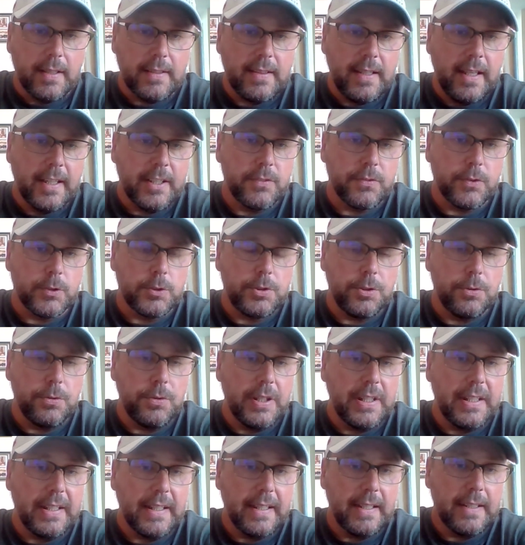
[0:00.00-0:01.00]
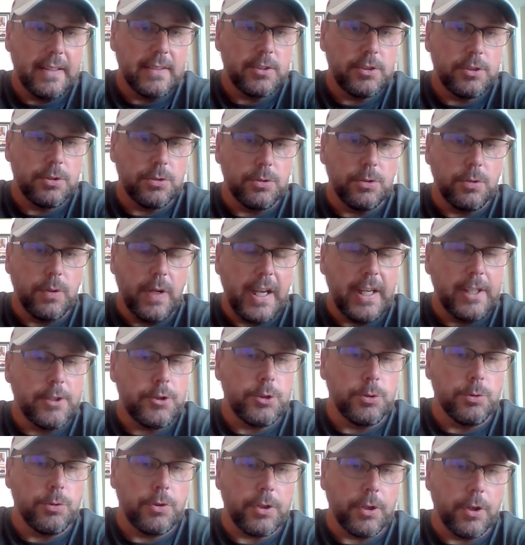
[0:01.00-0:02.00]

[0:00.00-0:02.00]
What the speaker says: Thanks for tuning in to HU